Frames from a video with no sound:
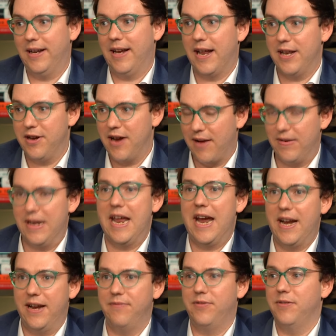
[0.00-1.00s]
And you have a
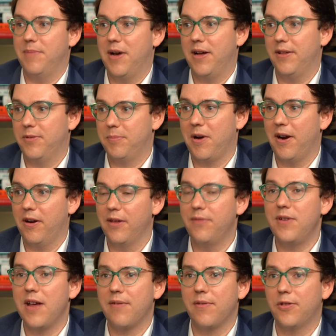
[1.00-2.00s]
negative demand spiral.
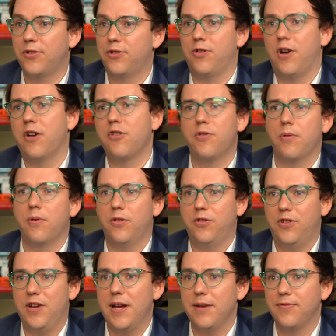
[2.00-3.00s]
If you have a structural
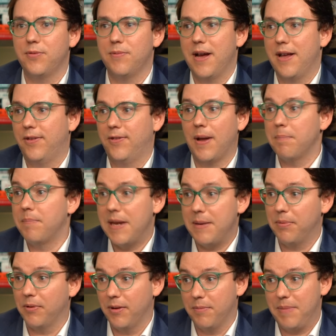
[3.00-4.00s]
shift where some
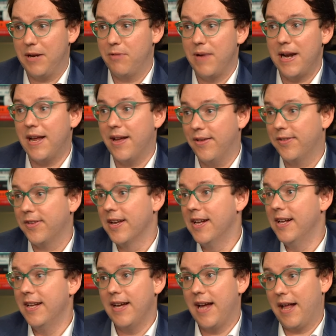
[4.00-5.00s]
people are big winners
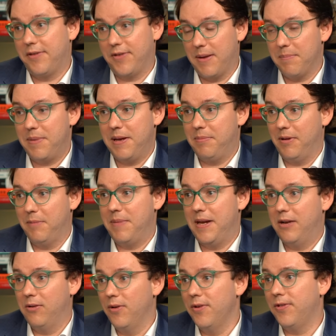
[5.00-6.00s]
and some people are
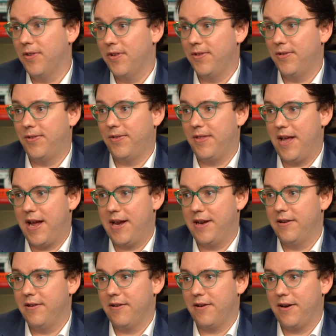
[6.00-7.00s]
big losers,
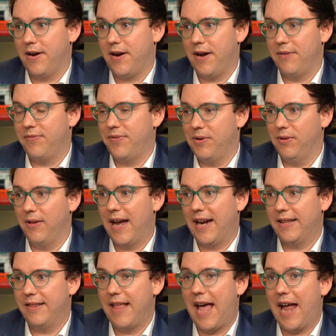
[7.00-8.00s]
then I feel
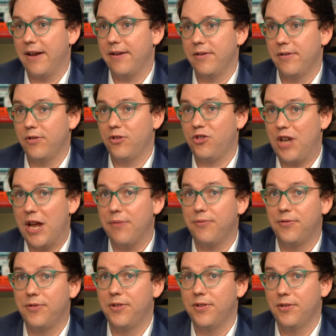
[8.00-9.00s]
like that
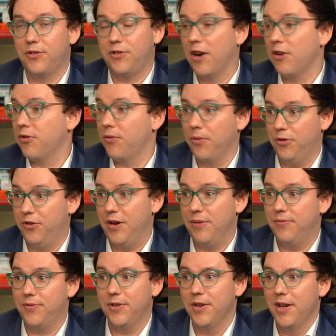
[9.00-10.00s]
structural
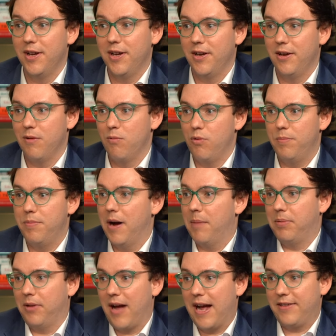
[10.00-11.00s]
shift would
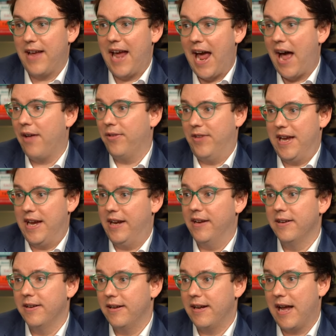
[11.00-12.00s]
apply to
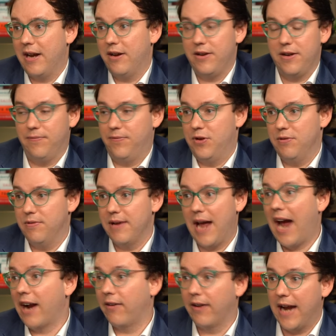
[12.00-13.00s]
housing. And if you
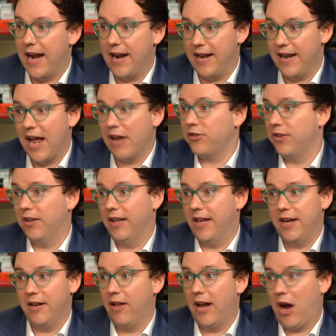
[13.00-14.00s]
aggregate it
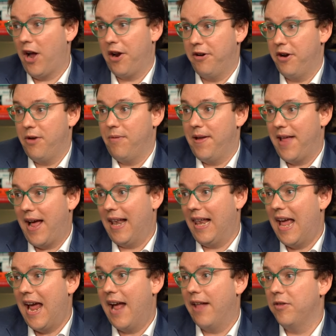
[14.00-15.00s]
nationally, like I don't know where that
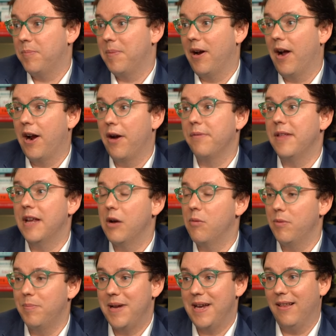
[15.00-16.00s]
lands, but I don't think it
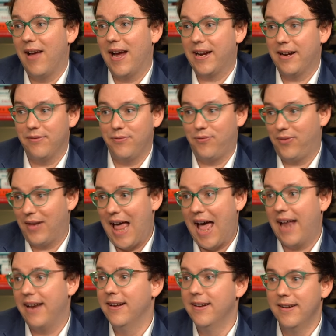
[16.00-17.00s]
would be like a
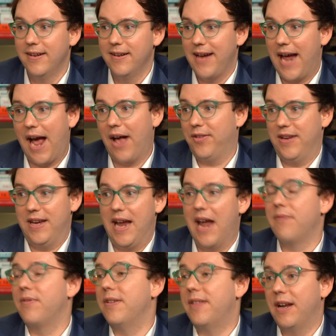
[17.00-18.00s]
flat housing,
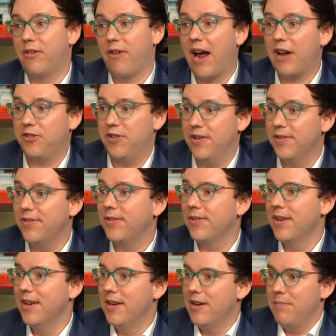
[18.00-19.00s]
everything crashes
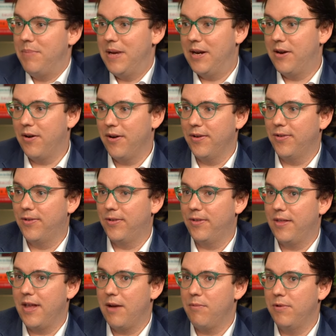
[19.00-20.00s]
because
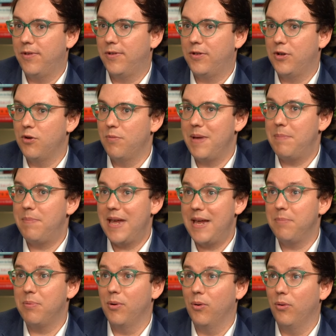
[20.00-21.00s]
there would still be
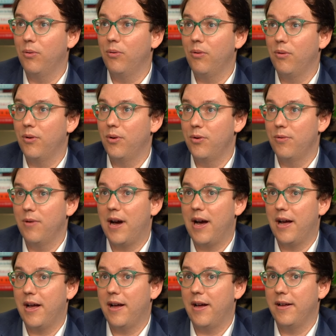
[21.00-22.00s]
people who
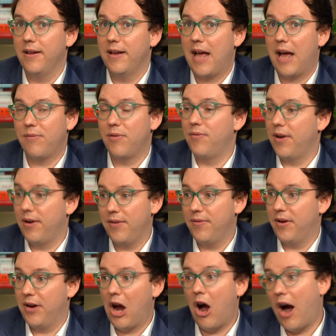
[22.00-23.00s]
have a very,
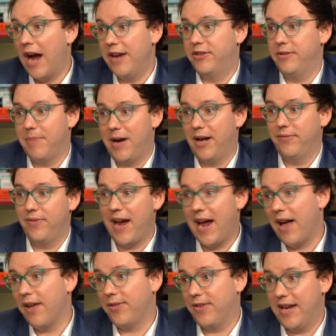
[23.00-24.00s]
very high demand for
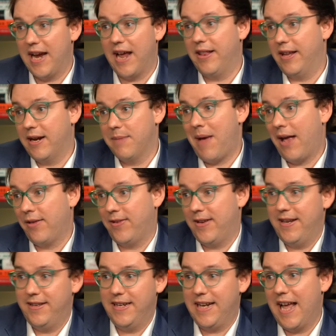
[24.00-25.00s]
housing and the
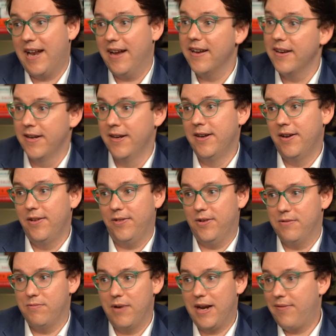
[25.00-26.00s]
capacity to get it.
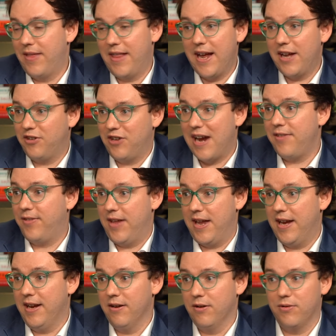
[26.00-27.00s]
So whatever they're
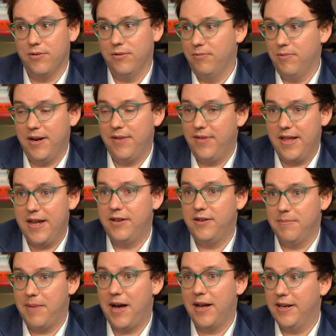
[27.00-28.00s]
chasing or whatever they're
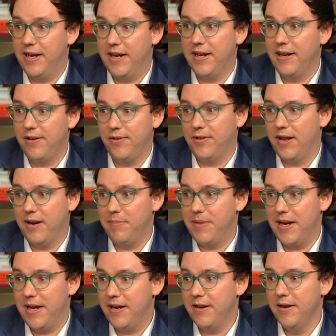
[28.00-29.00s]
demanding is going to
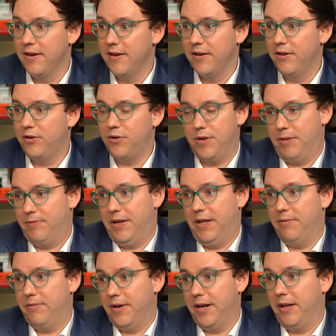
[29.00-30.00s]
be doing
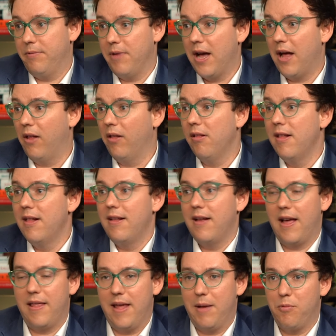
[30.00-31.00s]
really, really well.
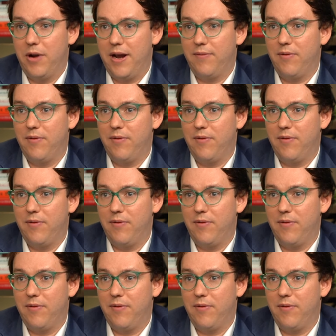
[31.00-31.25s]
And then whatever